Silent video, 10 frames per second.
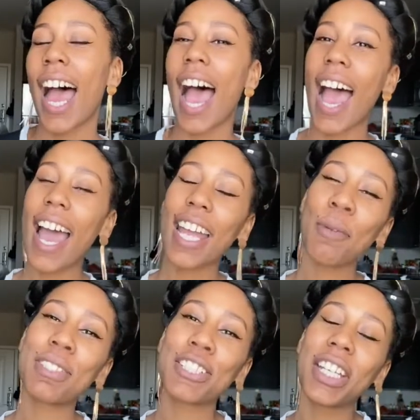I
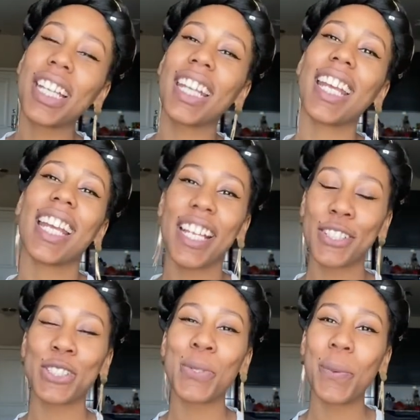am just going to get
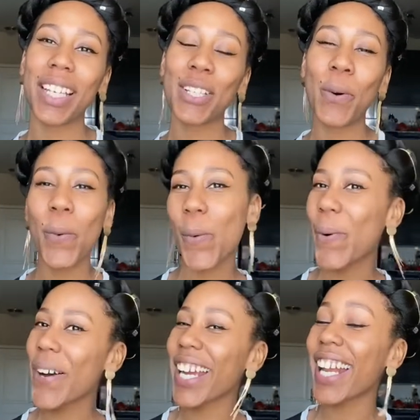into it
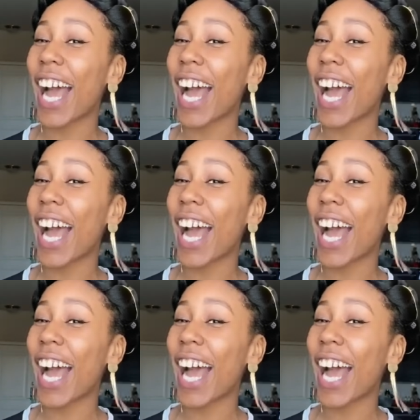on